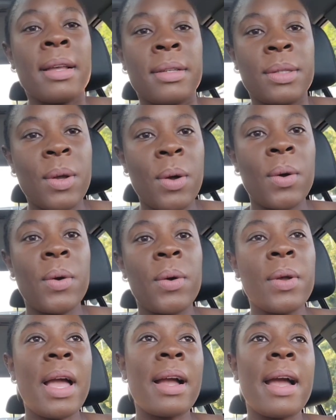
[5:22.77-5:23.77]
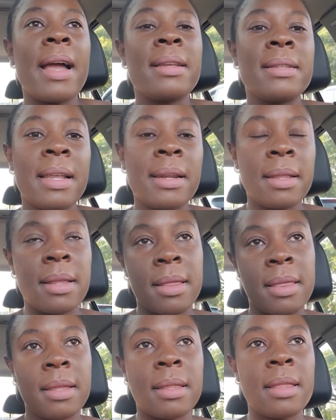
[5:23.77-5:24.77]
so oh yeah guys another
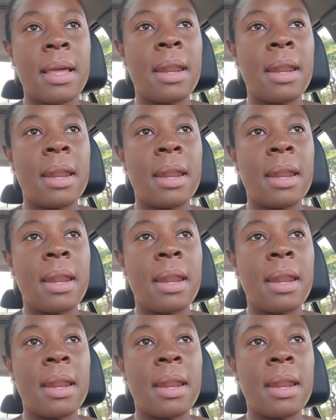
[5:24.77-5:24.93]
thing